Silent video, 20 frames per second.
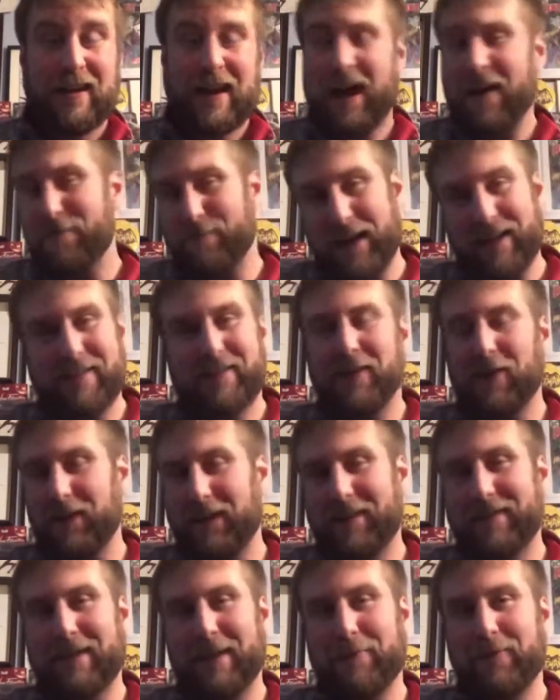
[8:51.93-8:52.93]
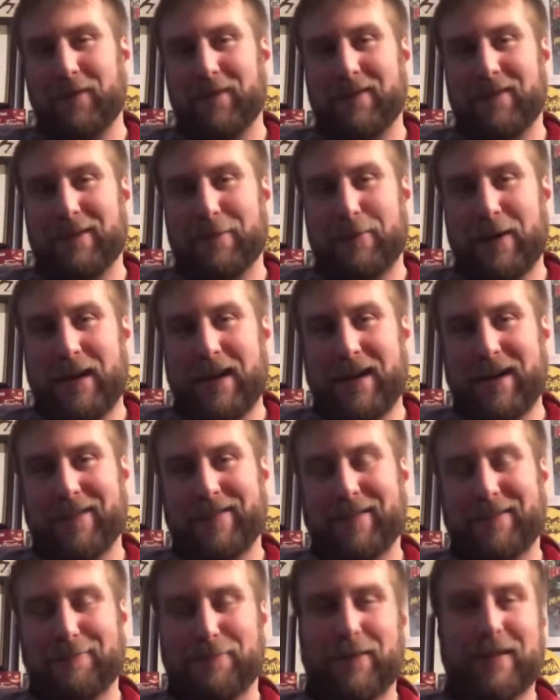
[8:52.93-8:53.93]
I've made certain exceptions in the
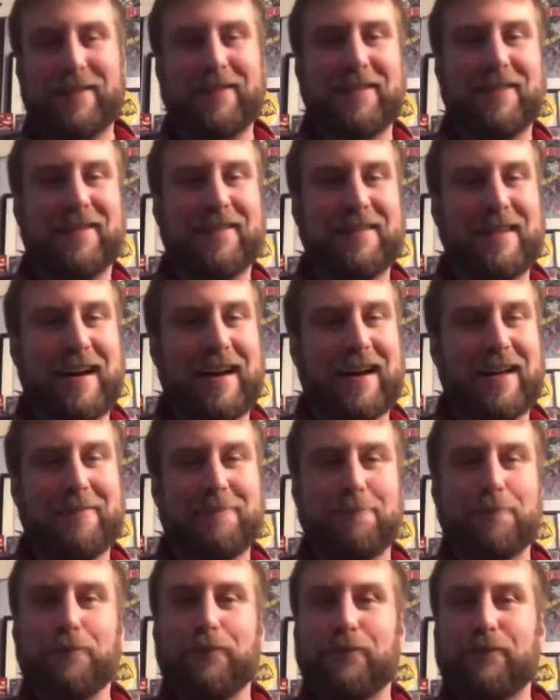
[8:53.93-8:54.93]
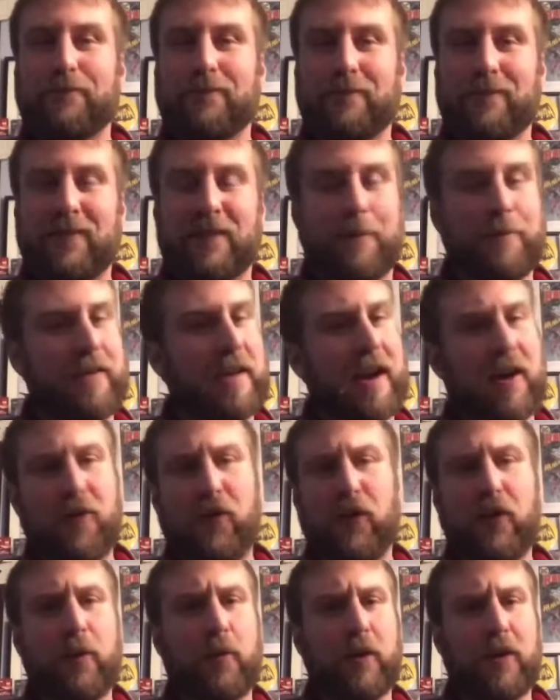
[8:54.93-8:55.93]
past, but it's just not something I
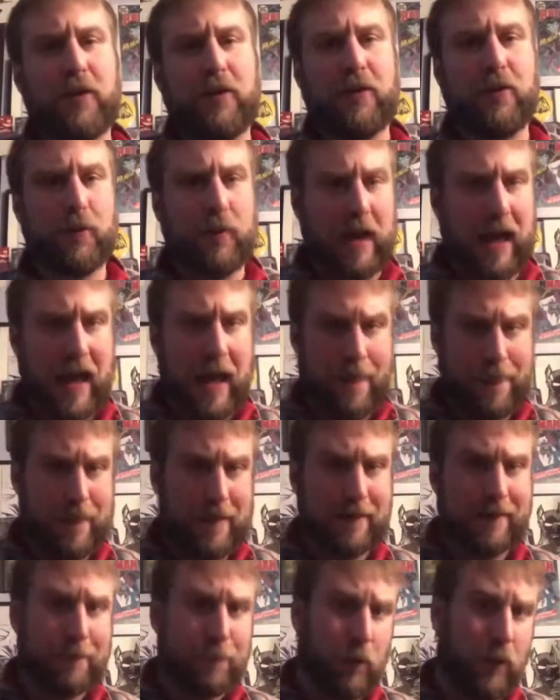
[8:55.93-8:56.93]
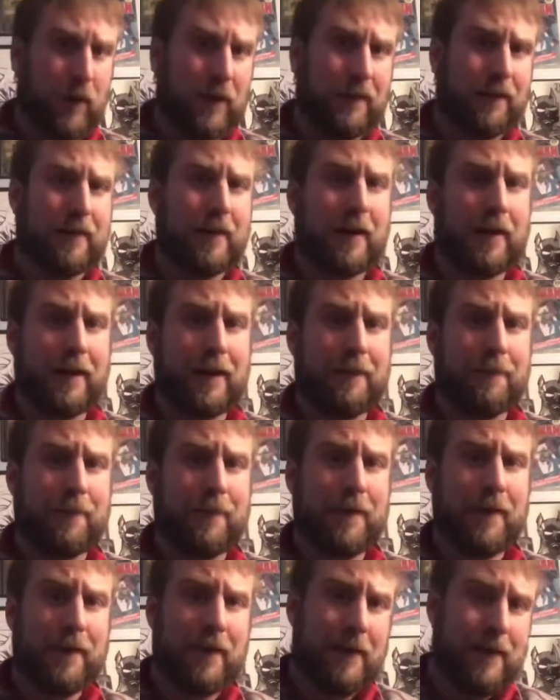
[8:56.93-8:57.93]
really want to do at this point in time.
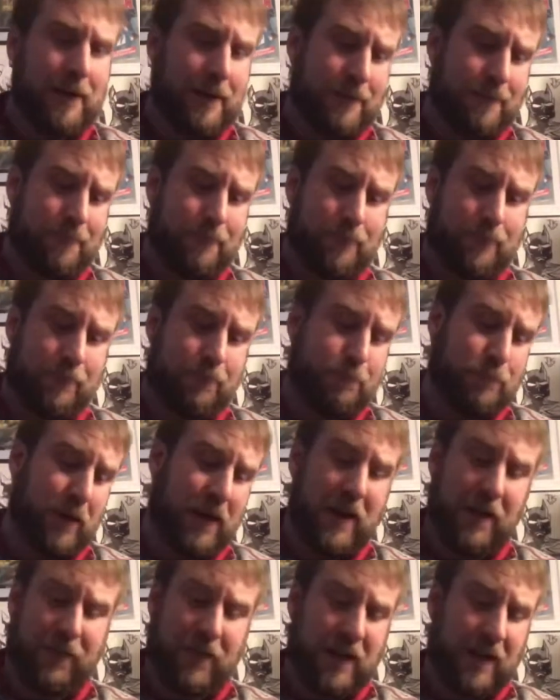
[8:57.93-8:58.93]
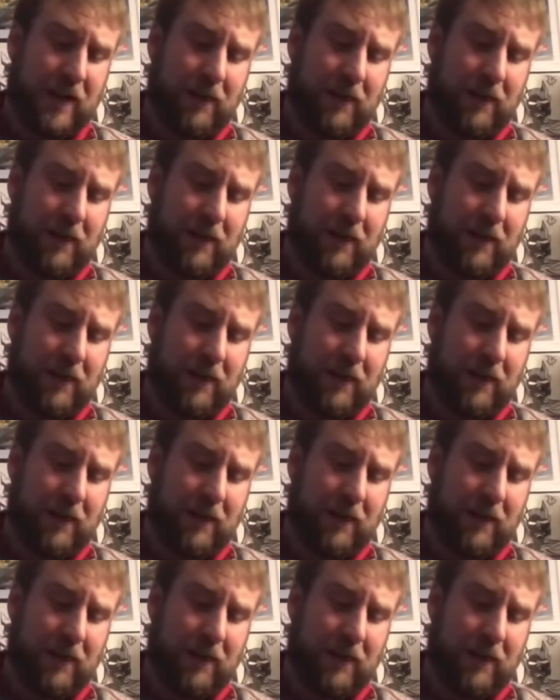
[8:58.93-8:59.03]
But if